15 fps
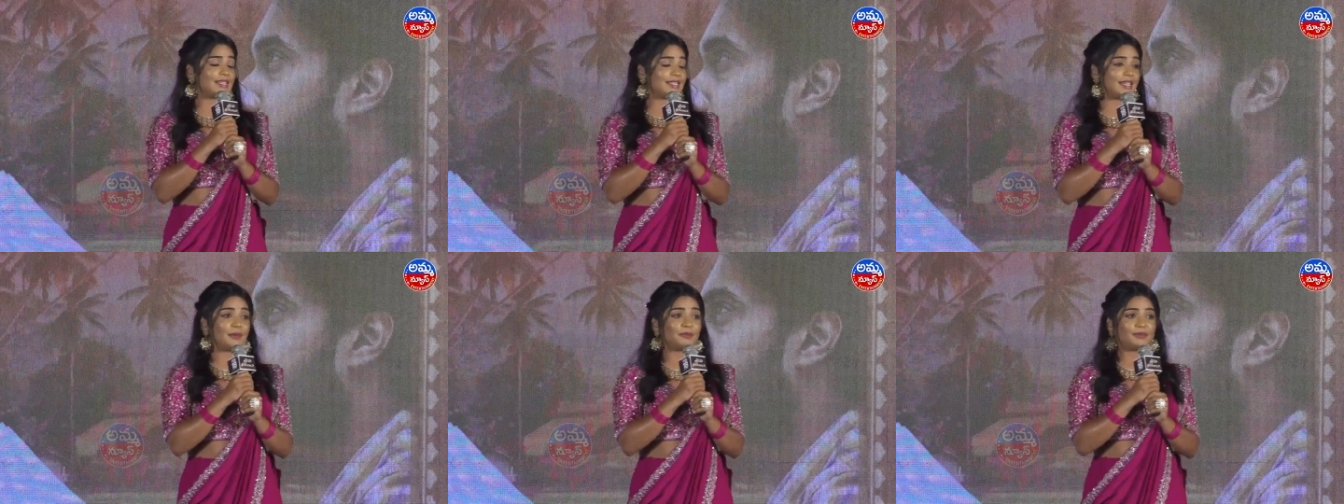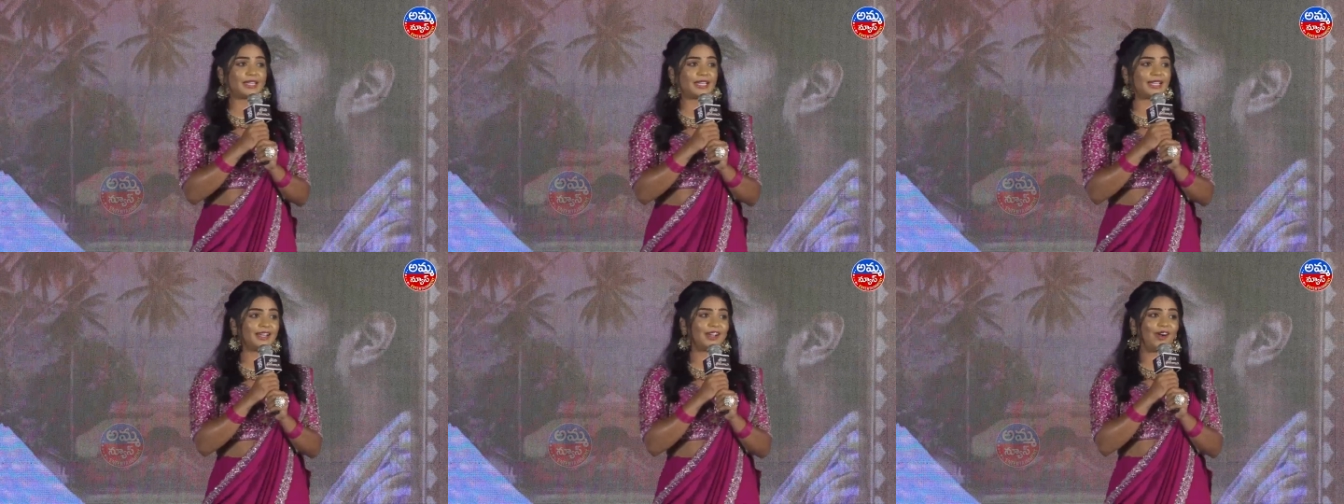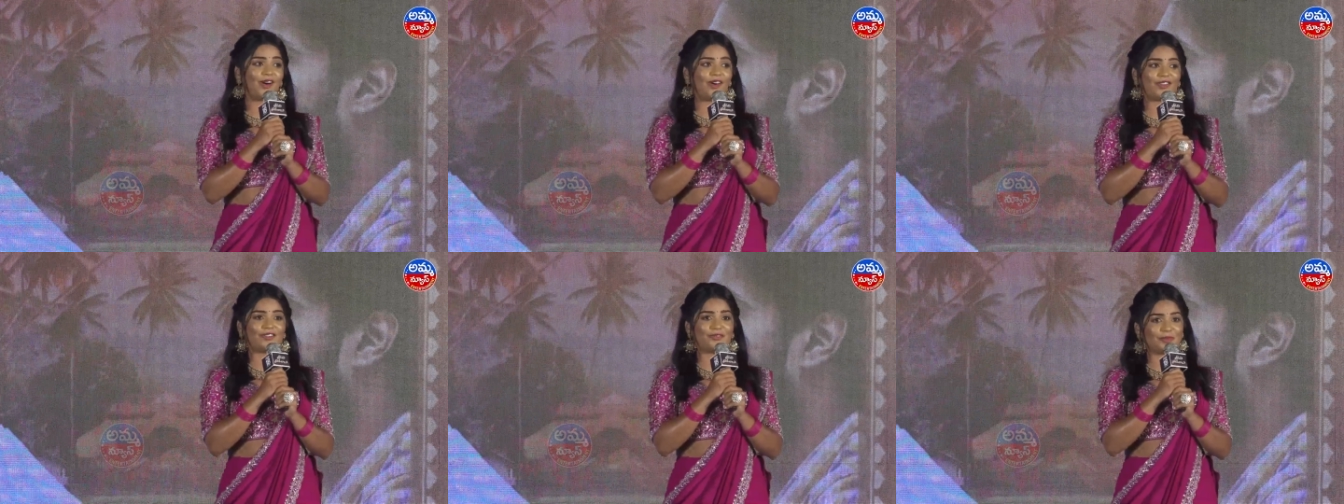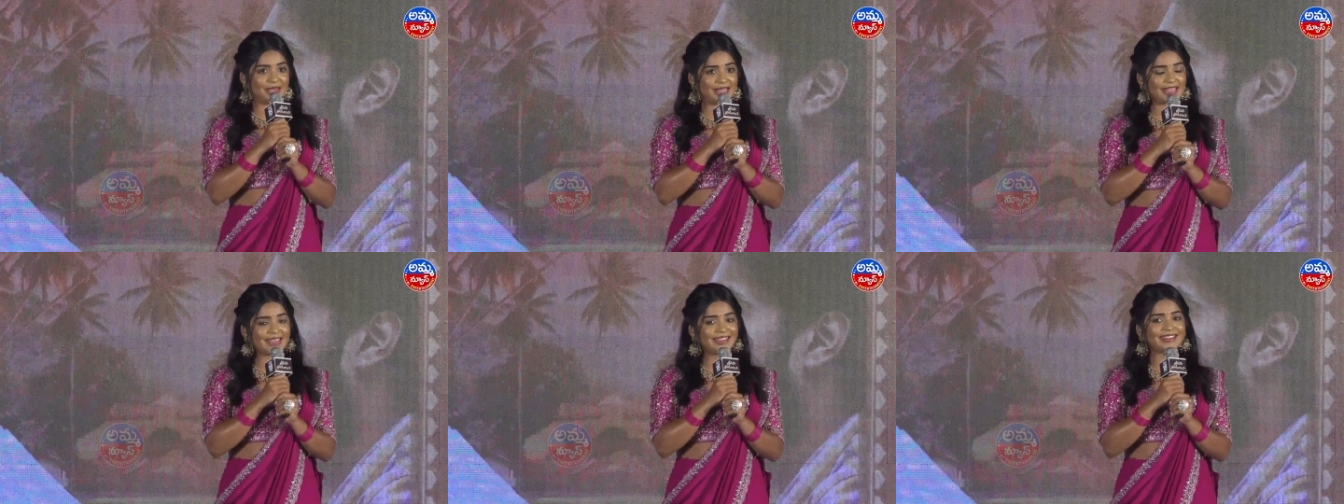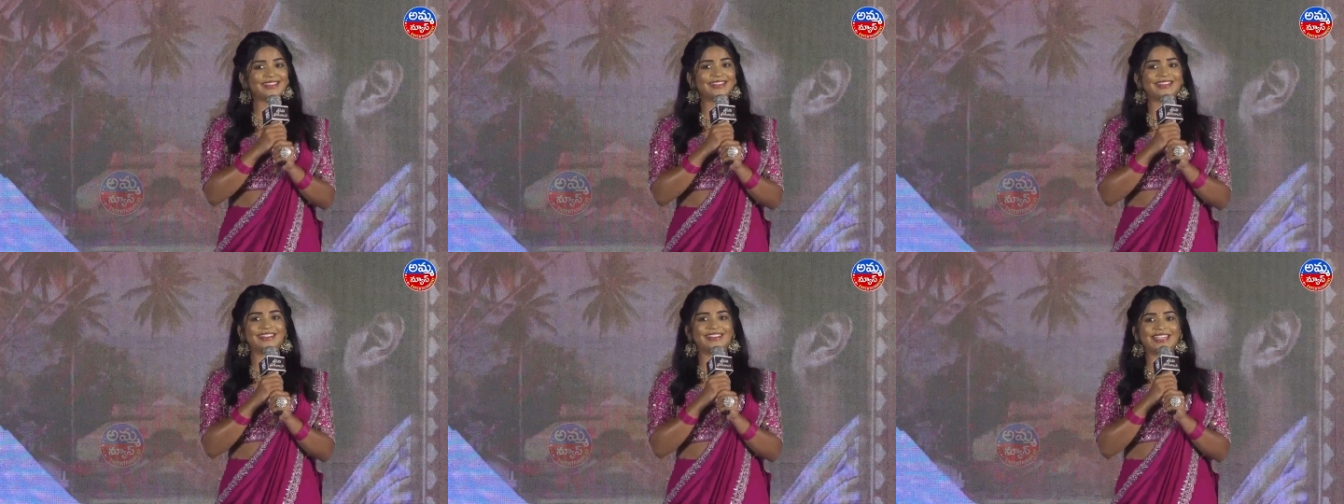accepting of me
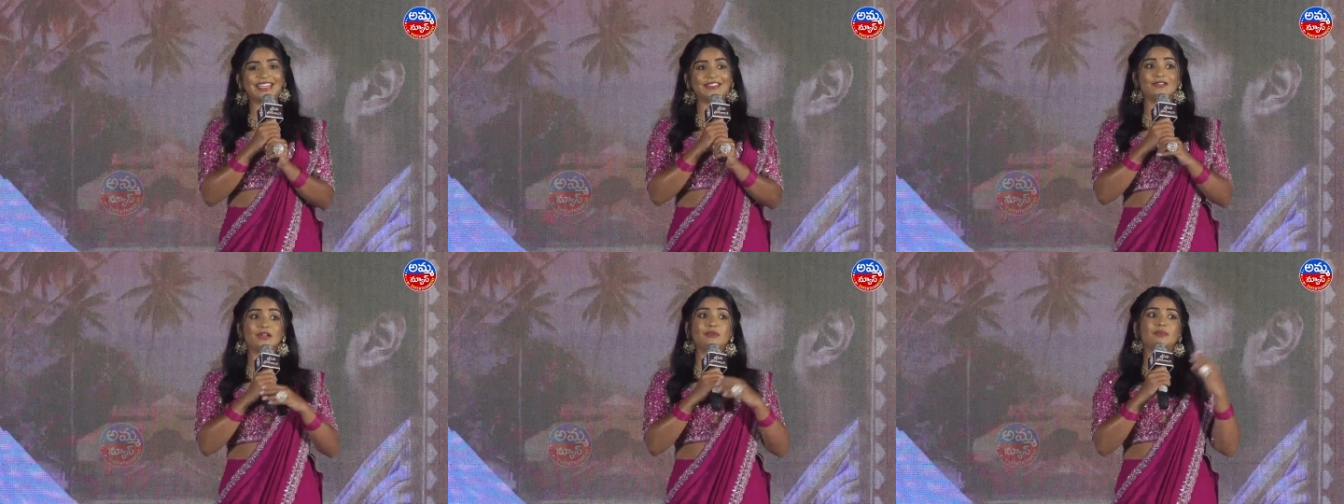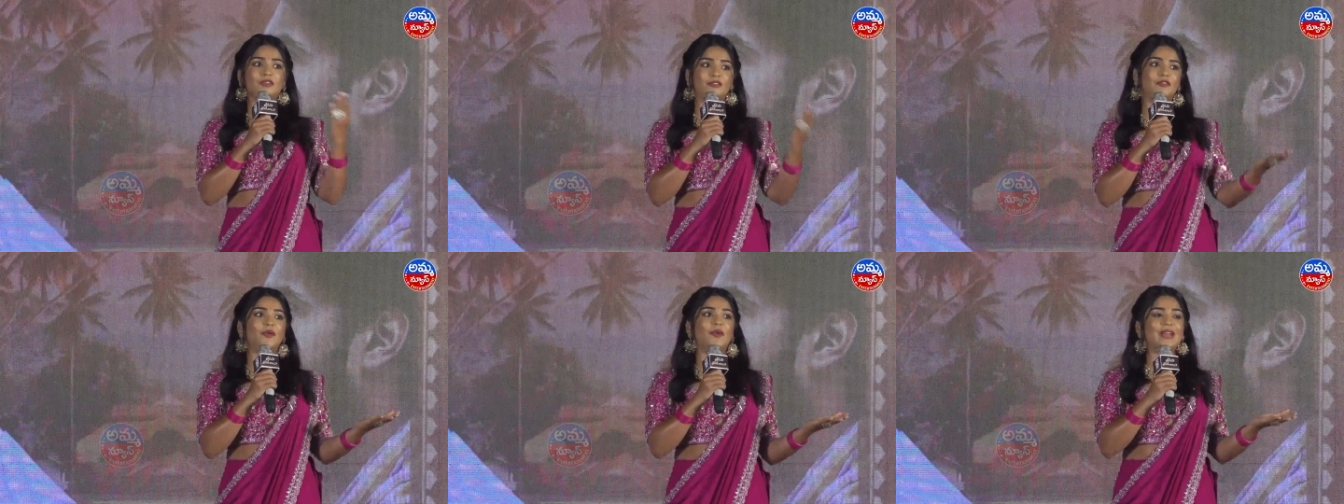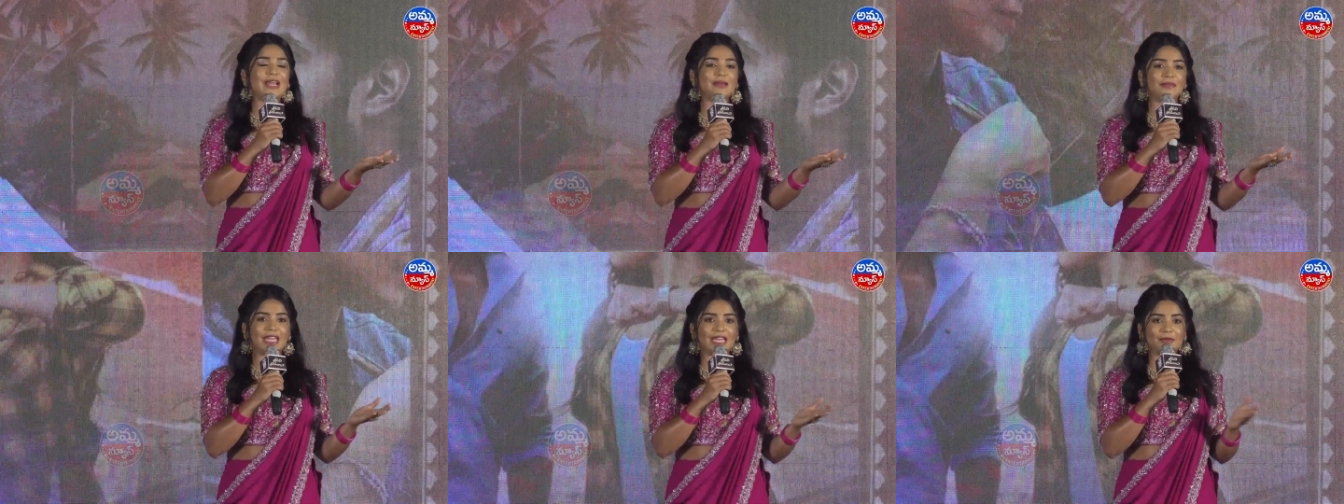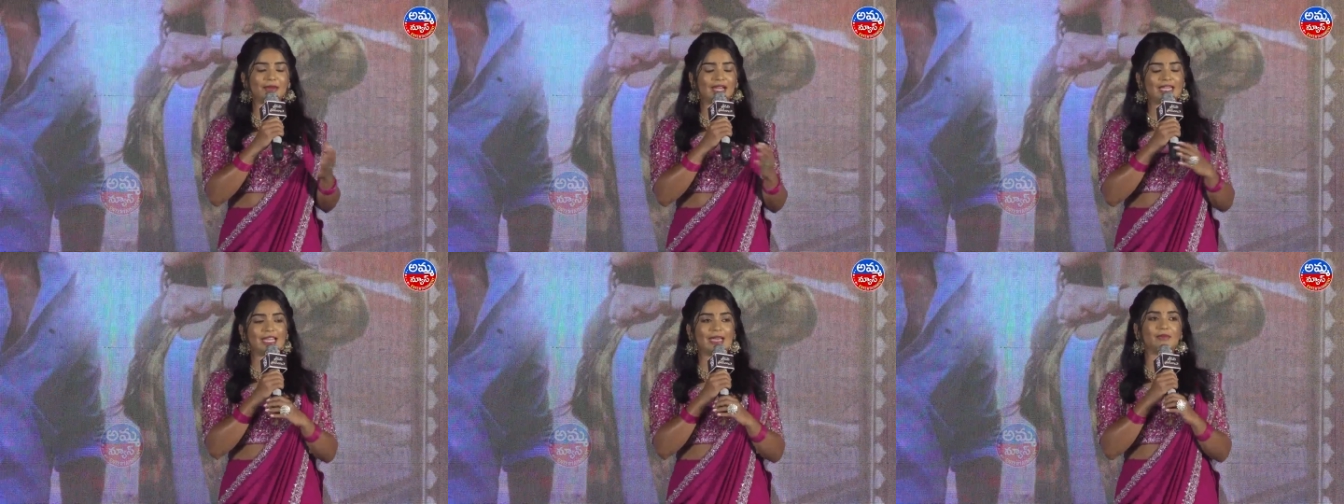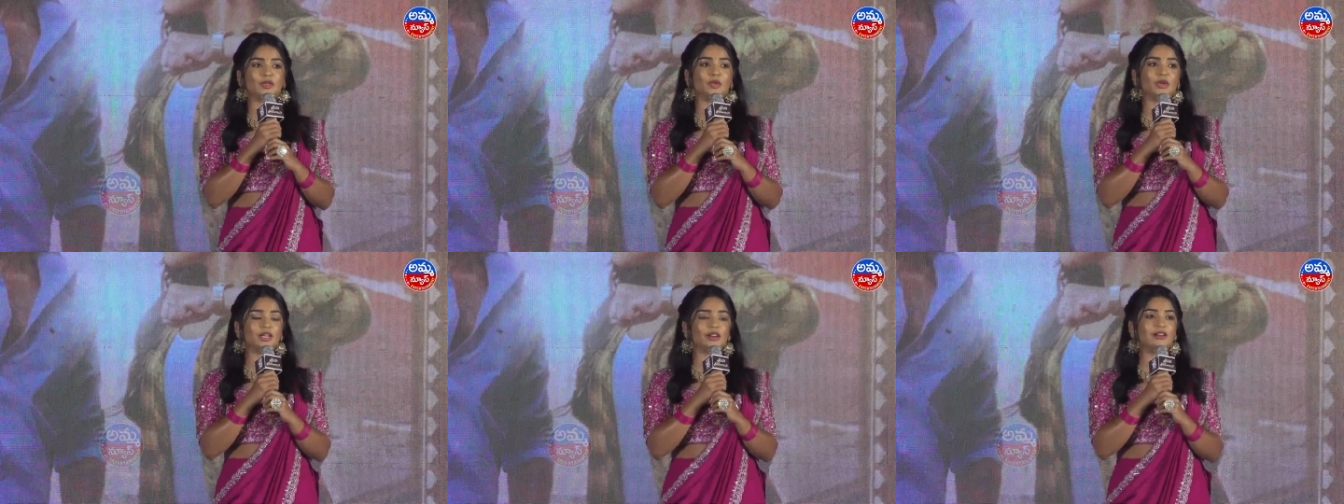uh, even before i made my
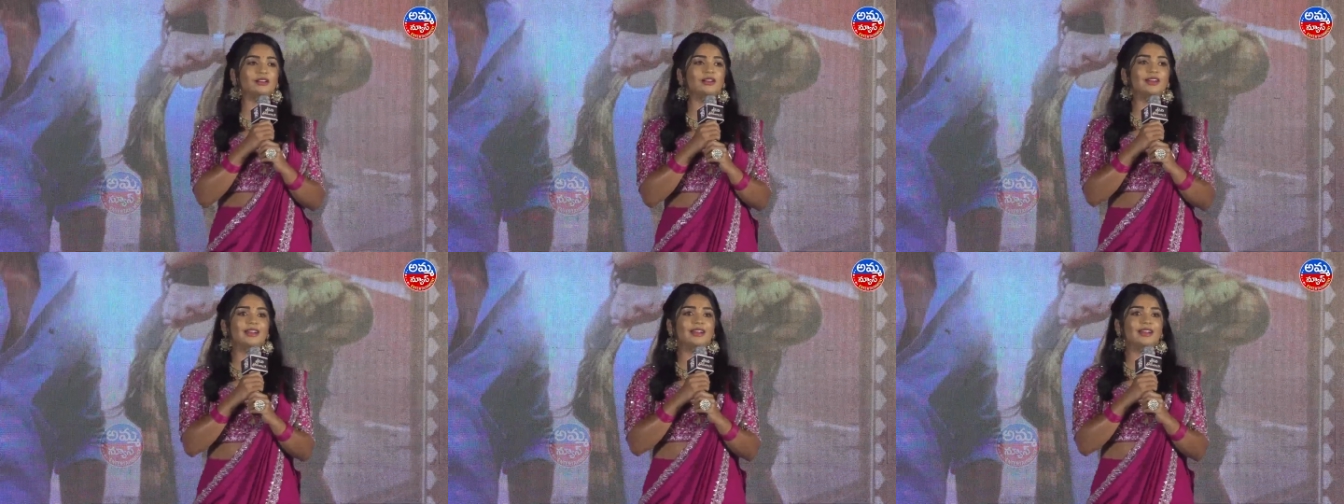debut here